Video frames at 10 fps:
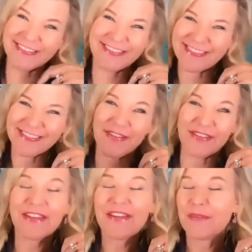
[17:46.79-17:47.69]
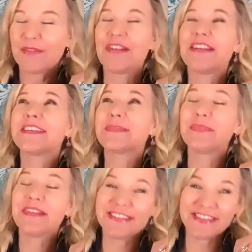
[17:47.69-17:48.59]
It's not like we're not a
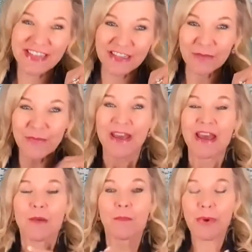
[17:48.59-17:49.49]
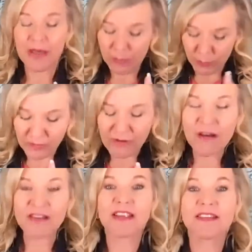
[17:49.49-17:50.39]
surprise to him, but it will
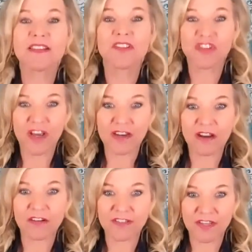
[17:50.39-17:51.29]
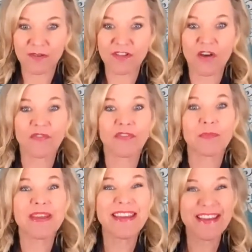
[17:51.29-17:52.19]
cause us to shut ourselves off
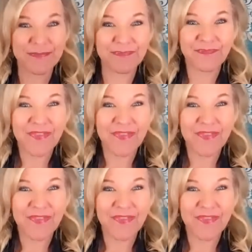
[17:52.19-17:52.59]
from him.